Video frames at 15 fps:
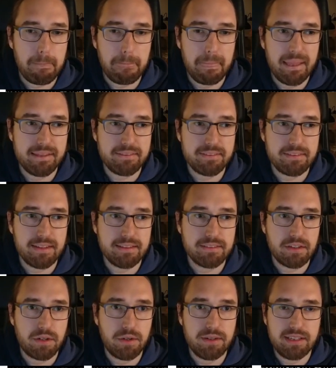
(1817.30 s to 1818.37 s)
That's
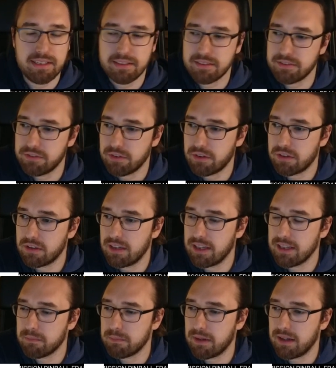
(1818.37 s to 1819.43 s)
already it for
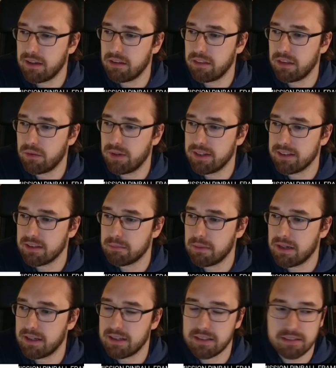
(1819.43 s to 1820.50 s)
like my theoretical
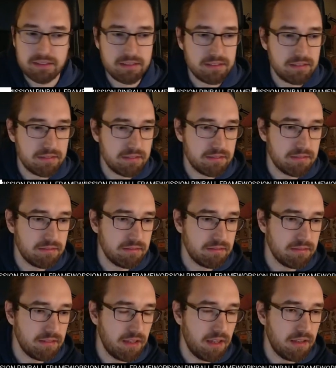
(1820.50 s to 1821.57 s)
part.
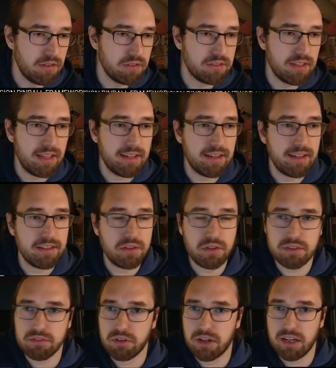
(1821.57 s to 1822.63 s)
Looks like I
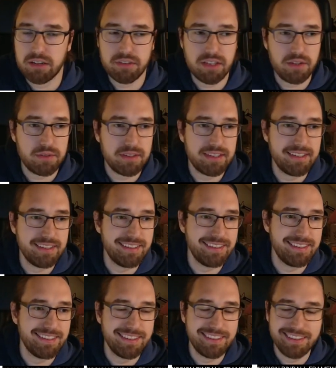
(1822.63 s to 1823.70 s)
talked for half an hour,
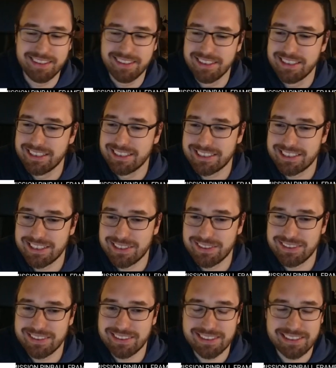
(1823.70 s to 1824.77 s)

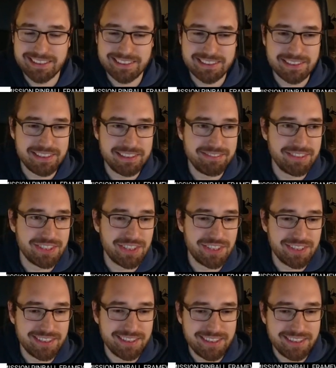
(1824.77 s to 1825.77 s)
so it's not even short.